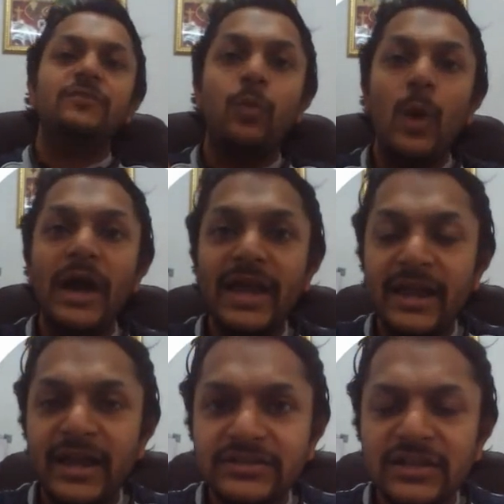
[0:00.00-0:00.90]
Y
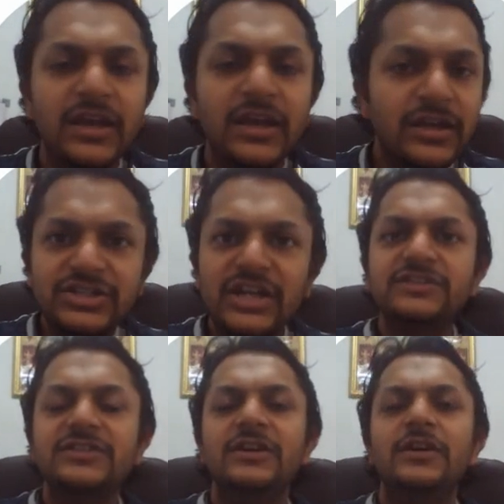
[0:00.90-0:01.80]
and X?
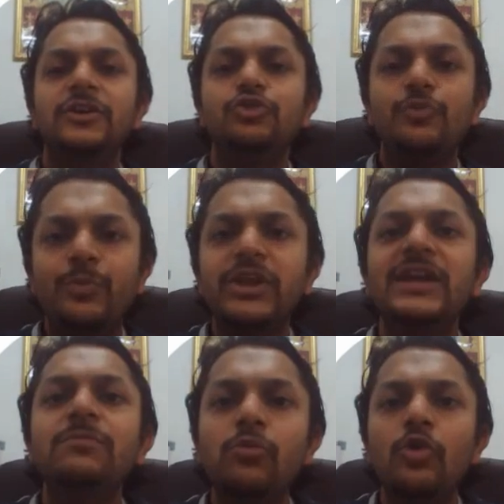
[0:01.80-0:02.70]
Just to
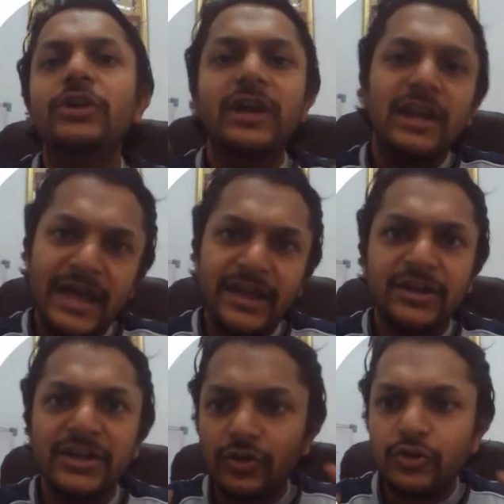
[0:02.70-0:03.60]
bring more
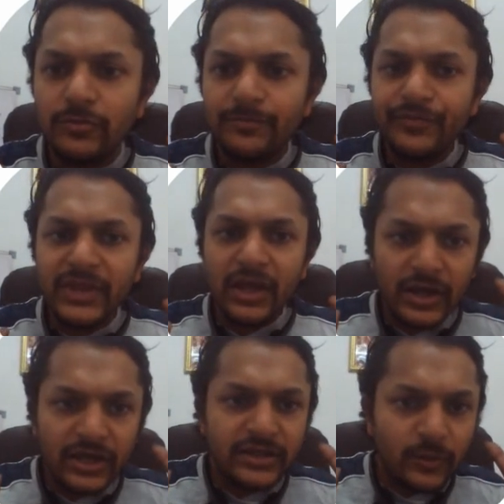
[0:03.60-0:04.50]
clarity to you,
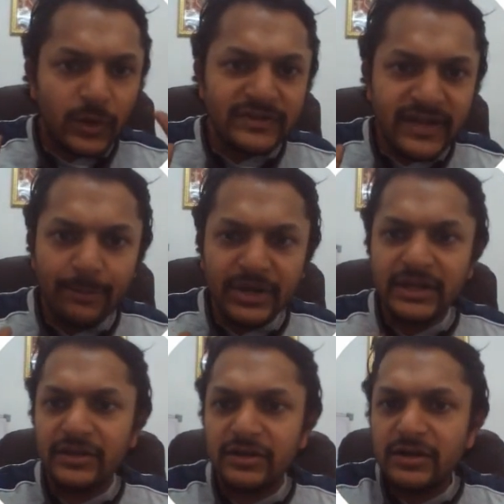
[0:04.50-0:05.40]
okay, that what is
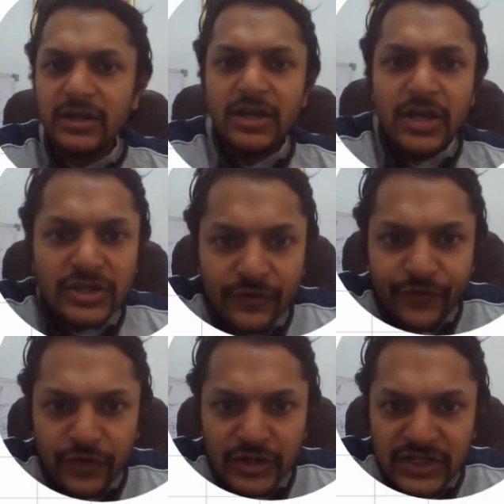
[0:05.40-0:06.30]
happening here. So
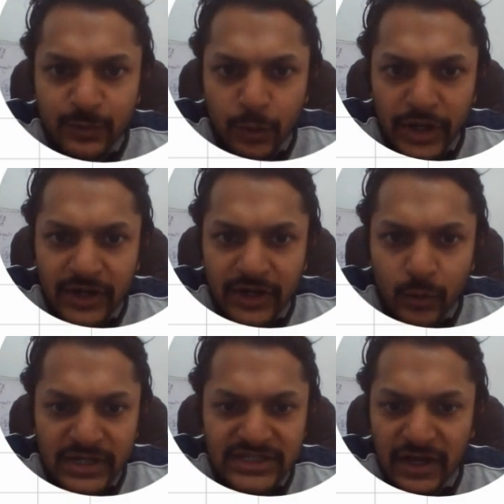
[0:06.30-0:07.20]
for this point,
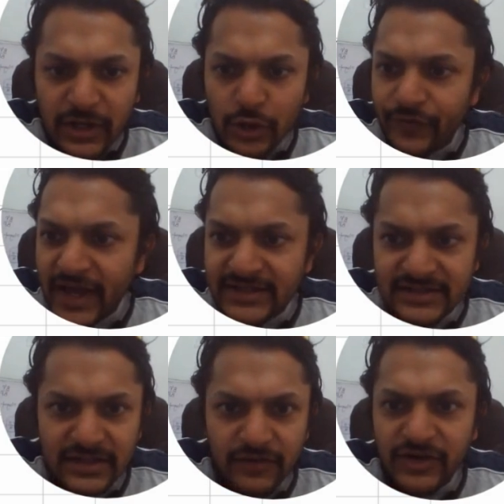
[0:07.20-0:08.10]
what is the value of
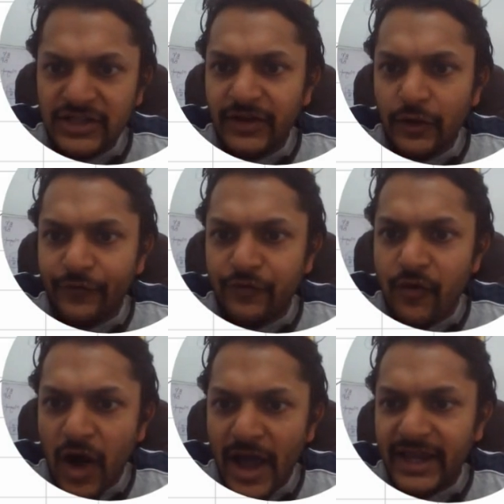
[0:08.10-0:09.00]
X? What is the value of
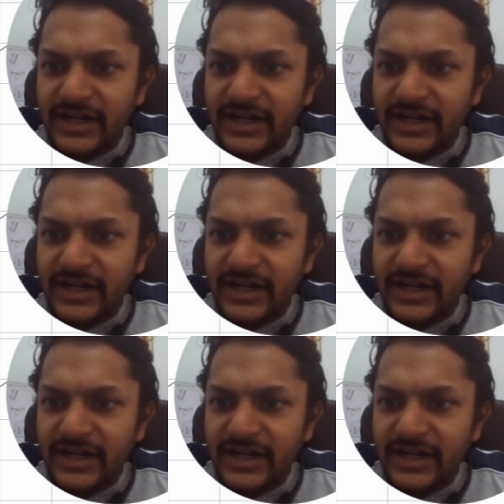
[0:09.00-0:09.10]
Y?